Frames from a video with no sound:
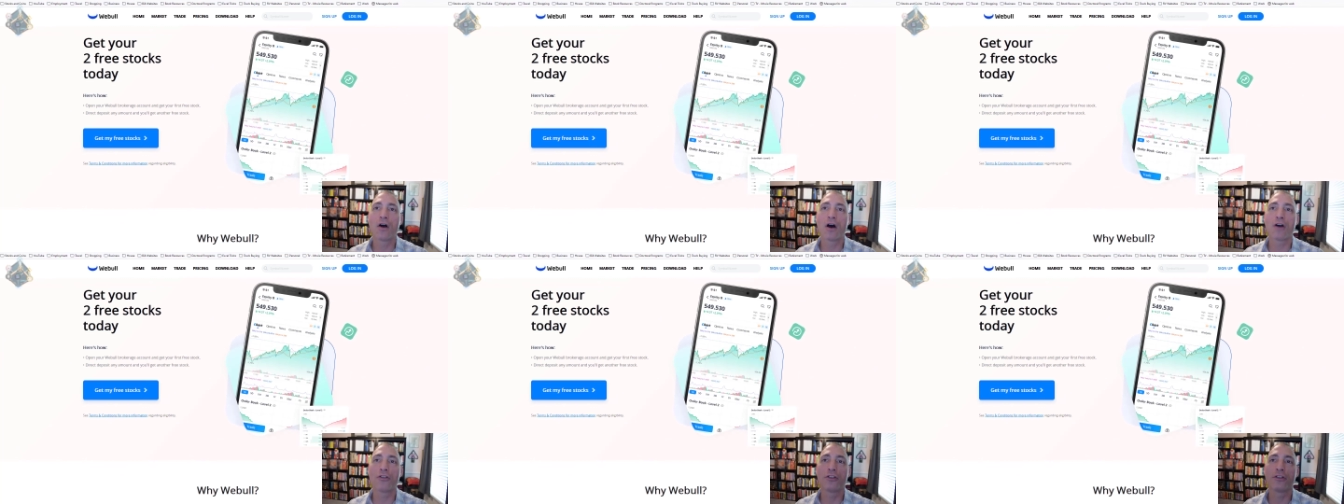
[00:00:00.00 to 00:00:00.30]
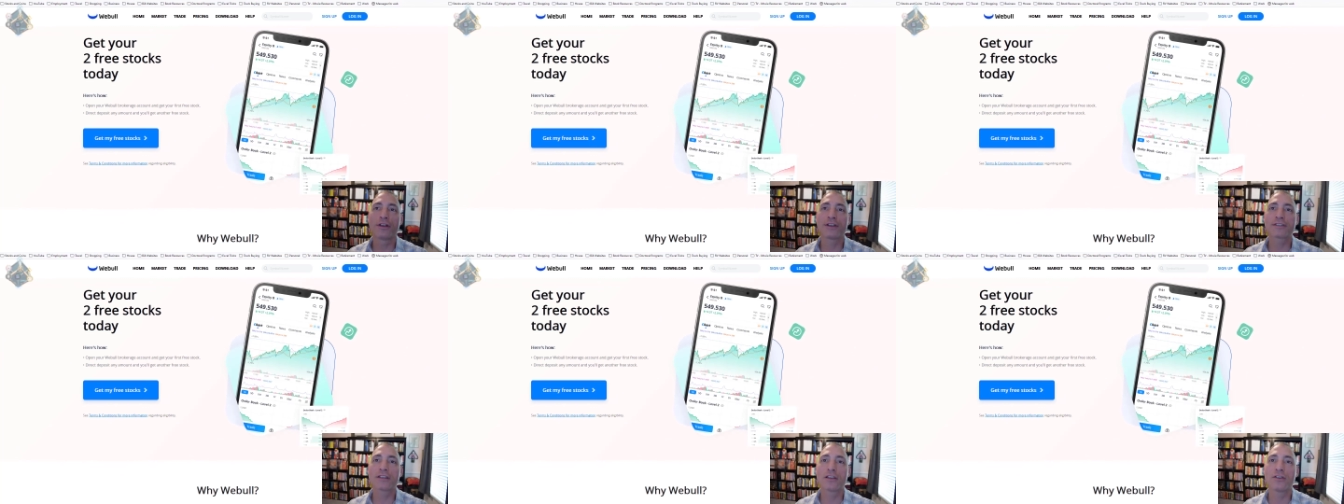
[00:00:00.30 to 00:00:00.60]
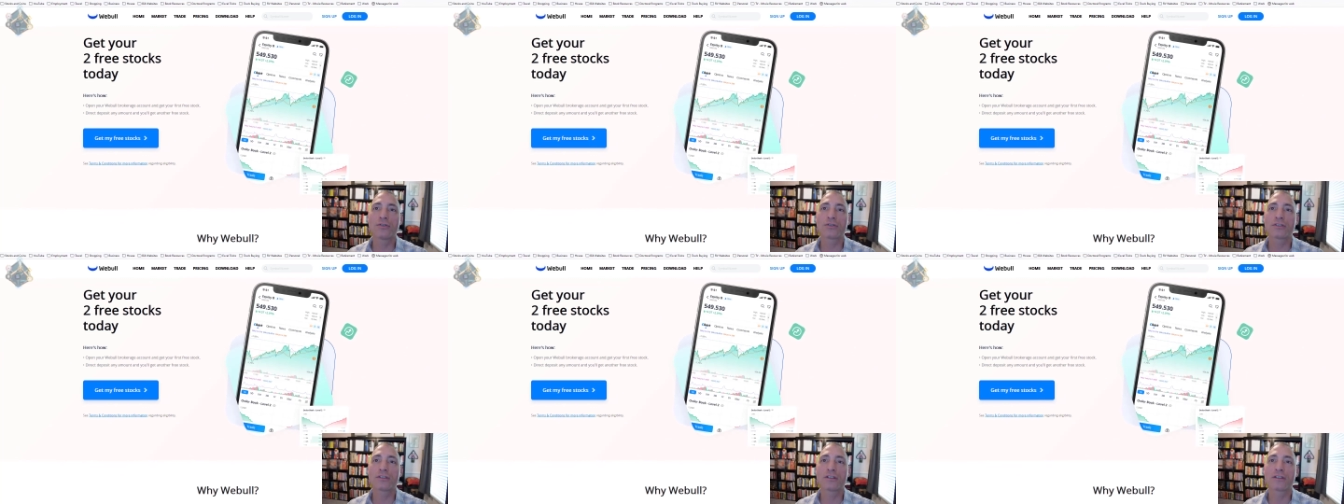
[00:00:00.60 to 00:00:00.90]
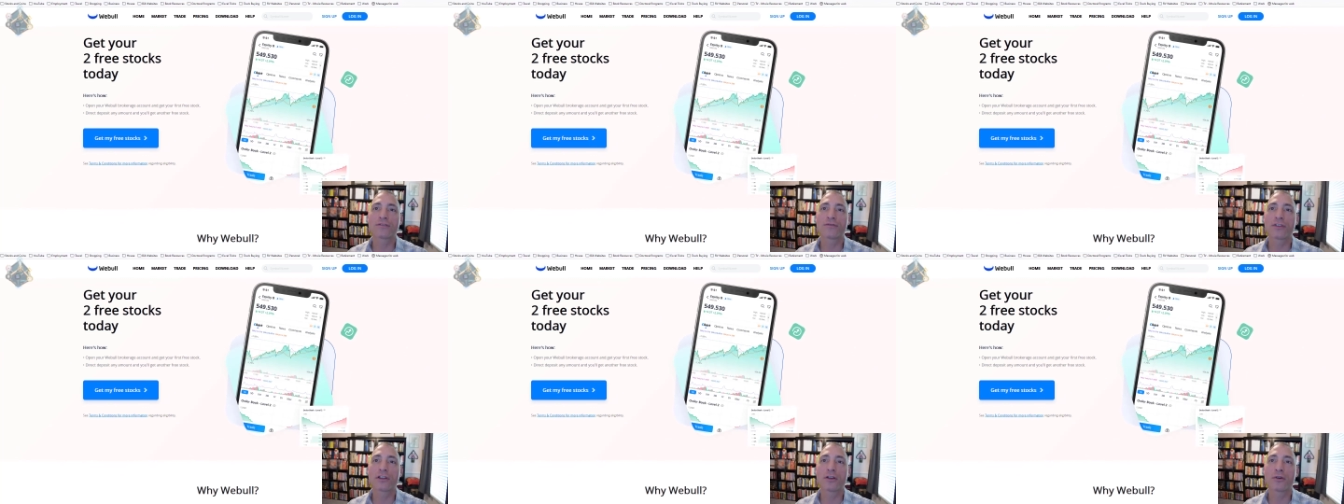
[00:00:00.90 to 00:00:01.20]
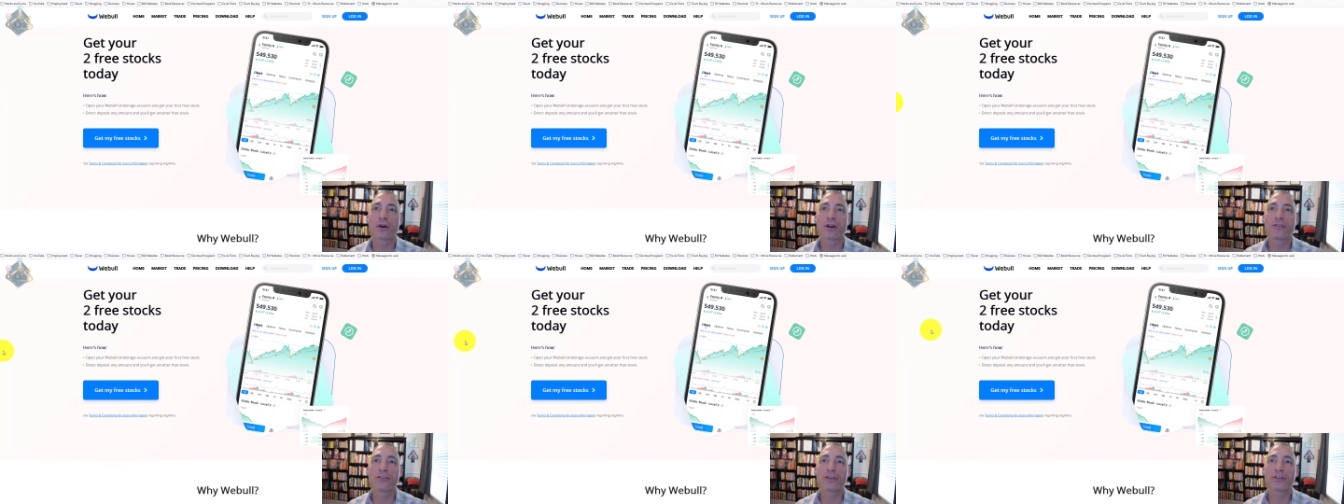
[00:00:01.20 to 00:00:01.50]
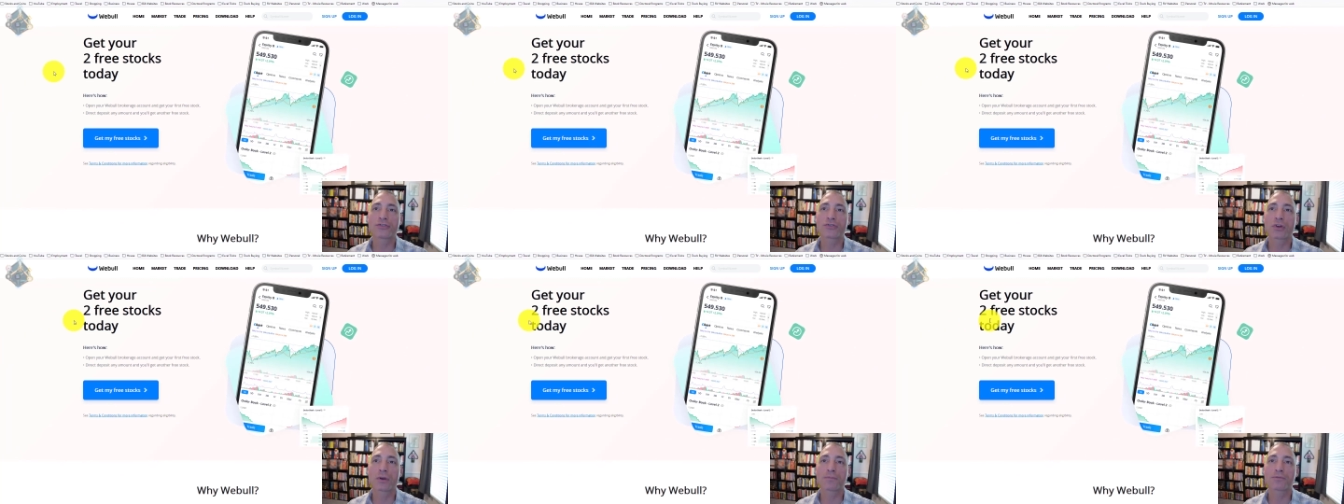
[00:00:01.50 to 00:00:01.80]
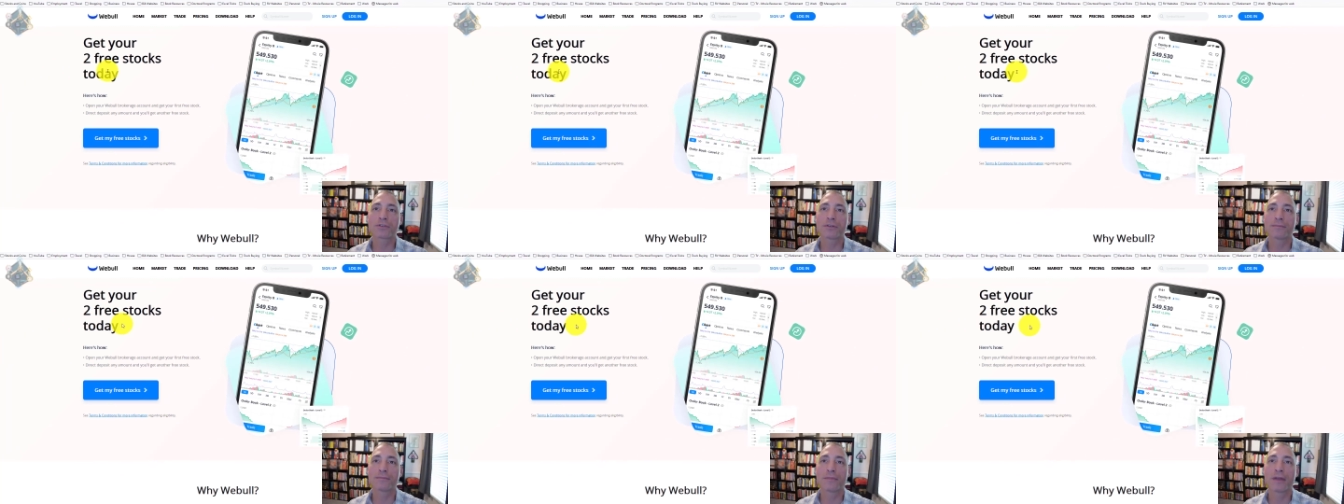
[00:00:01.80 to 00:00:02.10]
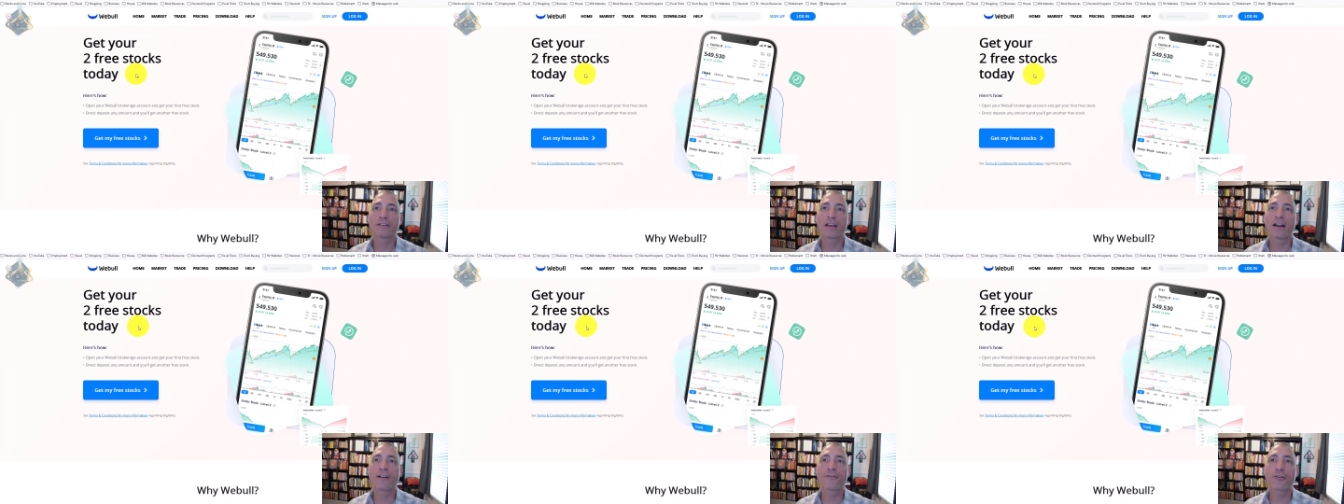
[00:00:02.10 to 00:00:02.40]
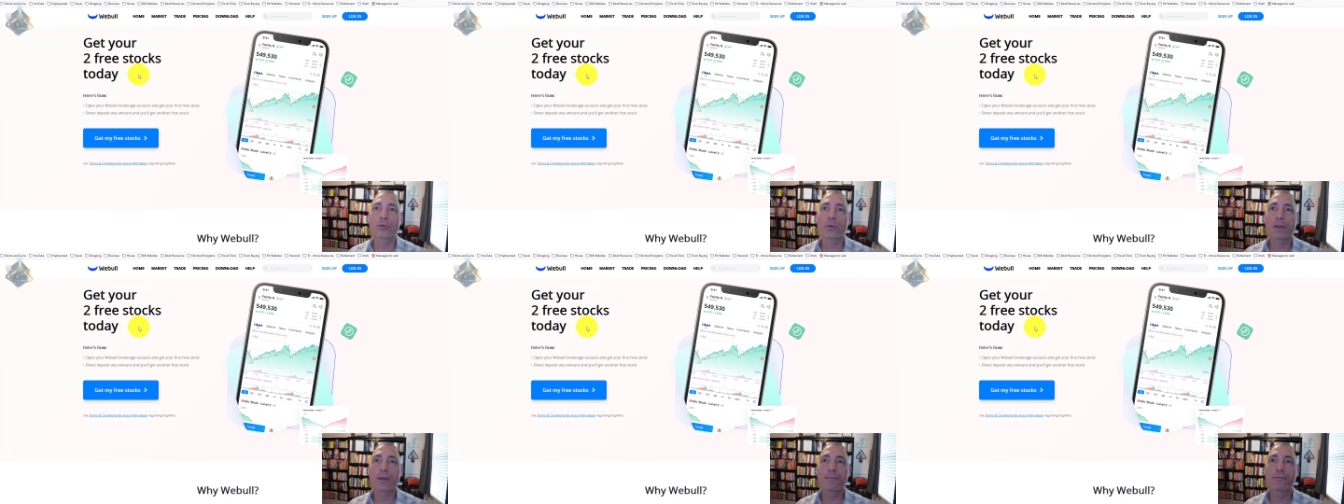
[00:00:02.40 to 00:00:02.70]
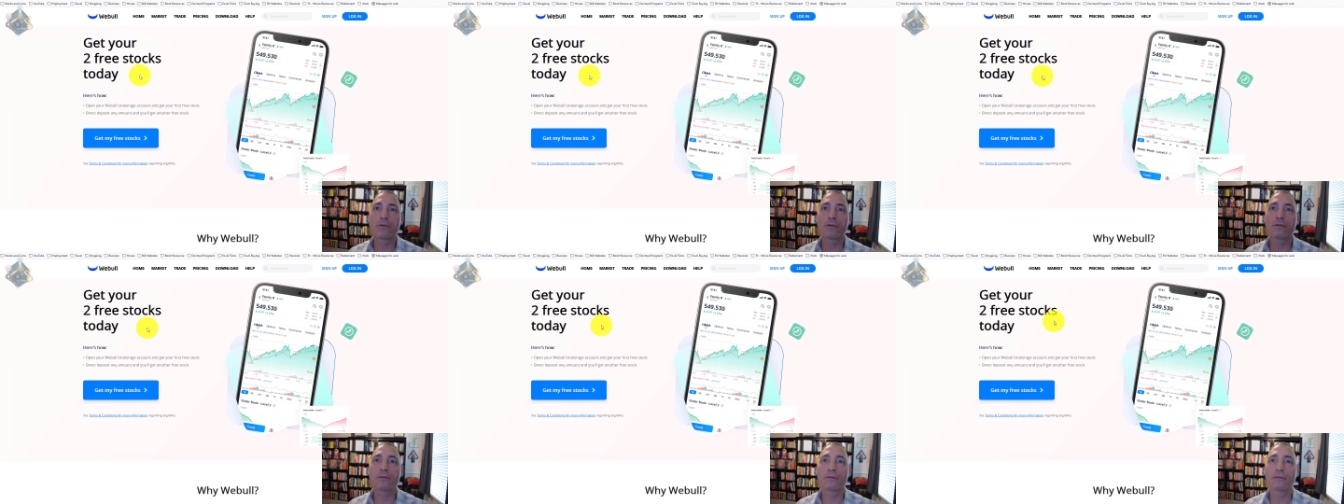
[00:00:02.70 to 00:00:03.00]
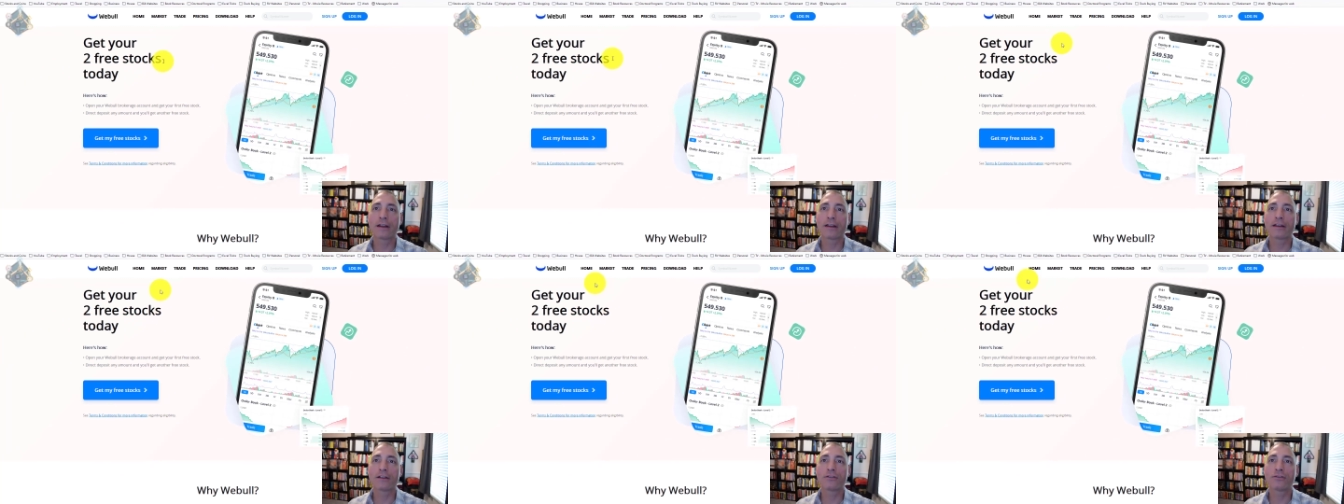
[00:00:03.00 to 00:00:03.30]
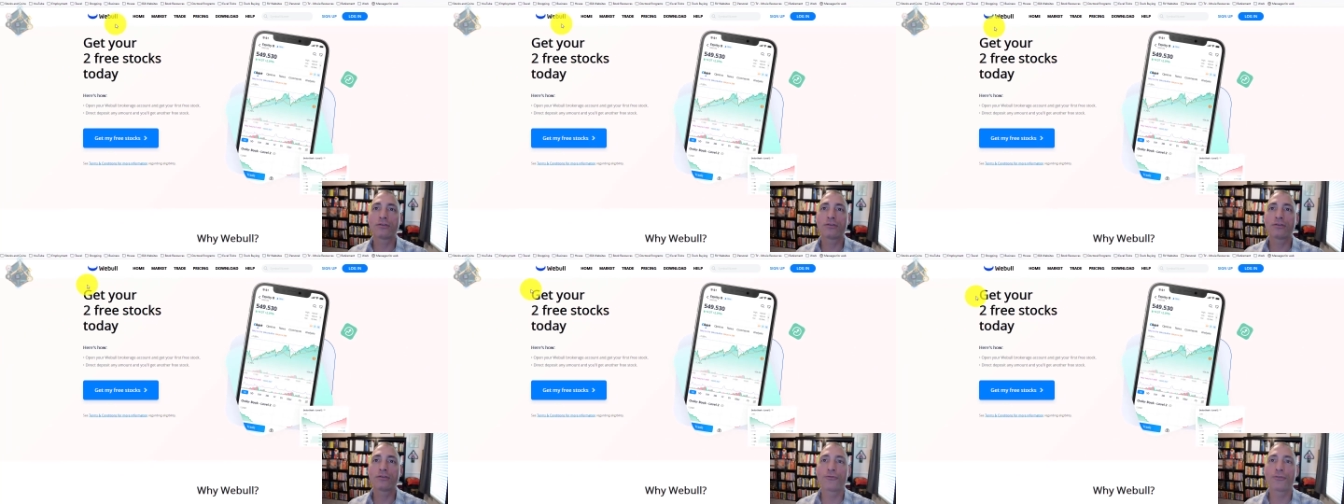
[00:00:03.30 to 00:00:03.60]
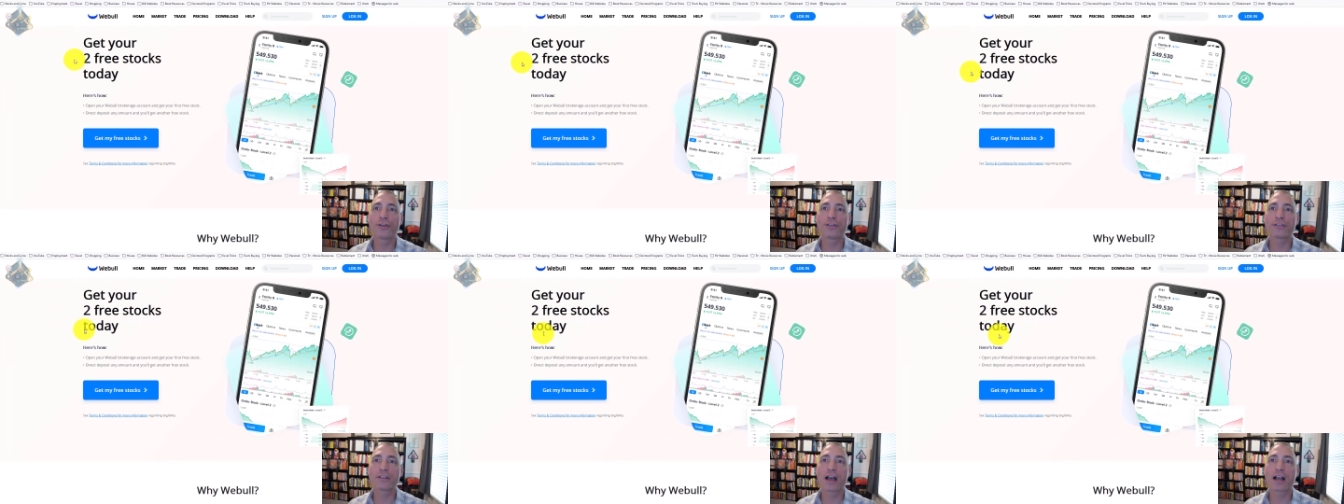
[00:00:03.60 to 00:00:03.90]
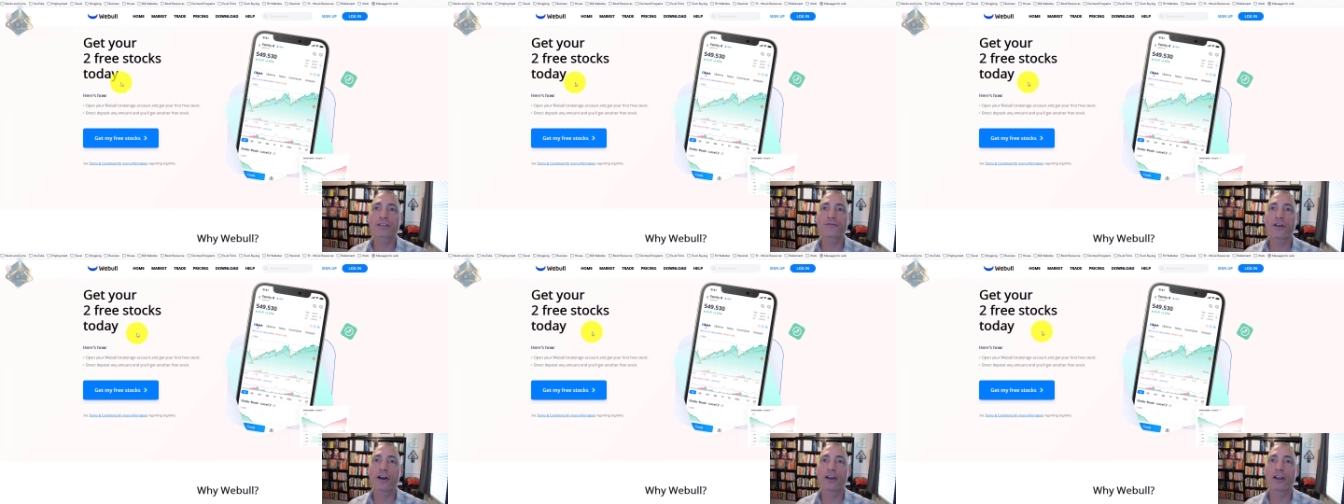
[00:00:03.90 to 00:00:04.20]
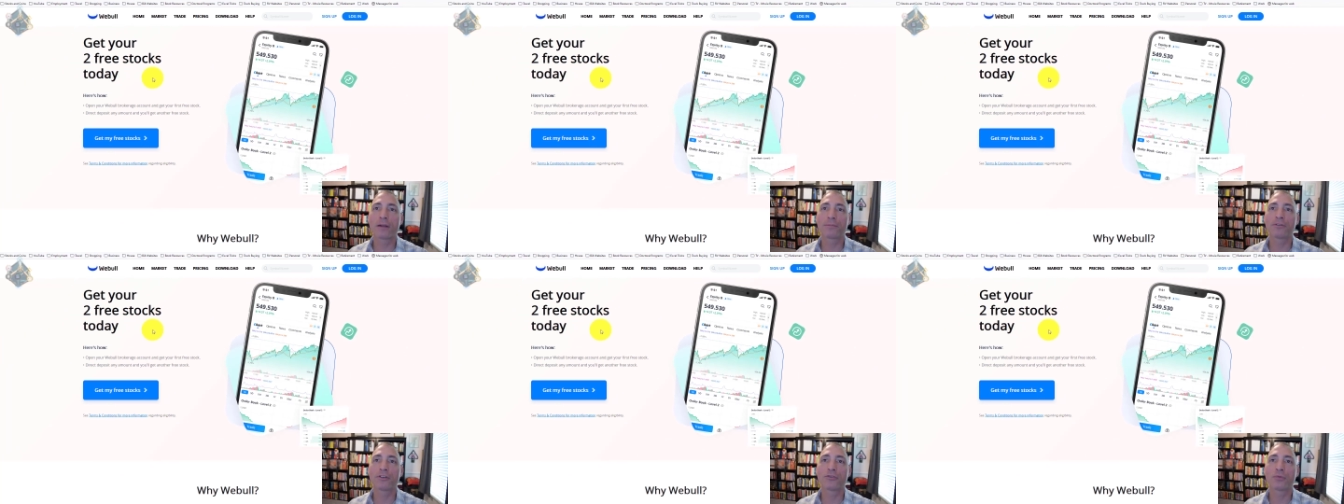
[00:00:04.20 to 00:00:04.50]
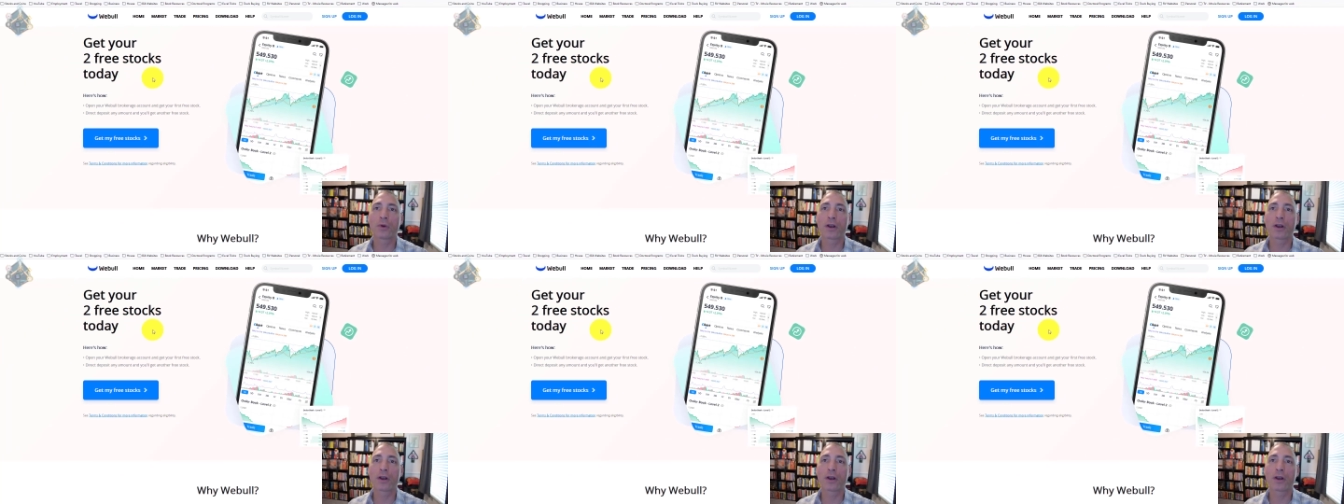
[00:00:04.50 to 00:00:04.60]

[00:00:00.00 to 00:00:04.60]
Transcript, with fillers: All the links I use in this video are in the description. Sign up for Webull and get two free stocks valued up to